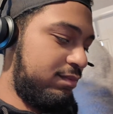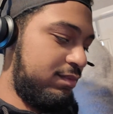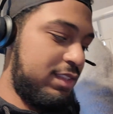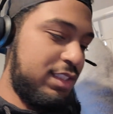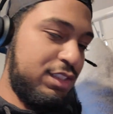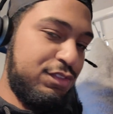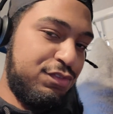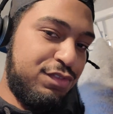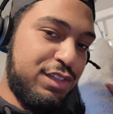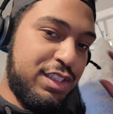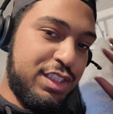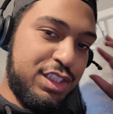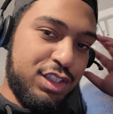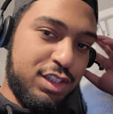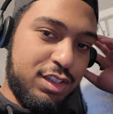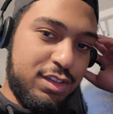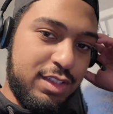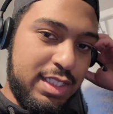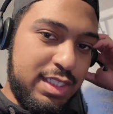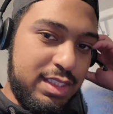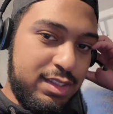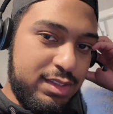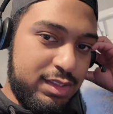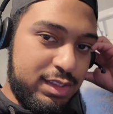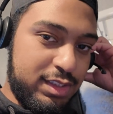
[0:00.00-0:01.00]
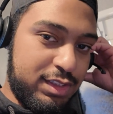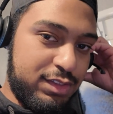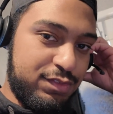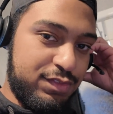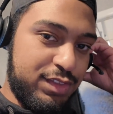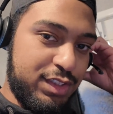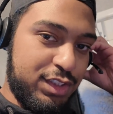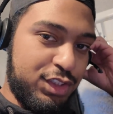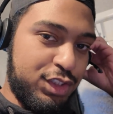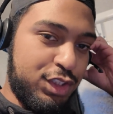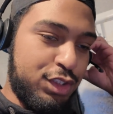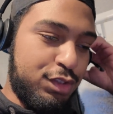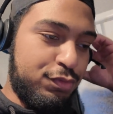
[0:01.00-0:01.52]
it fits all right. It
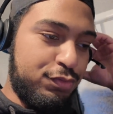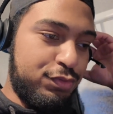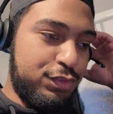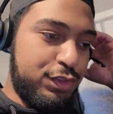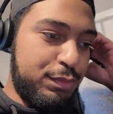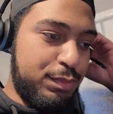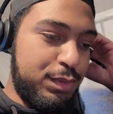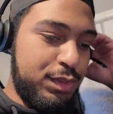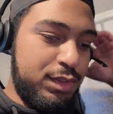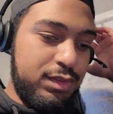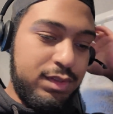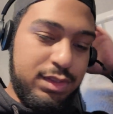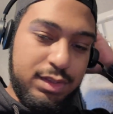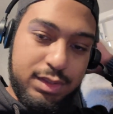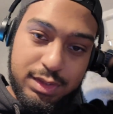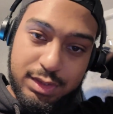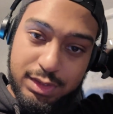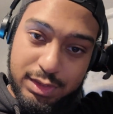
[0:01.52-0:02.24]
feels comfortable.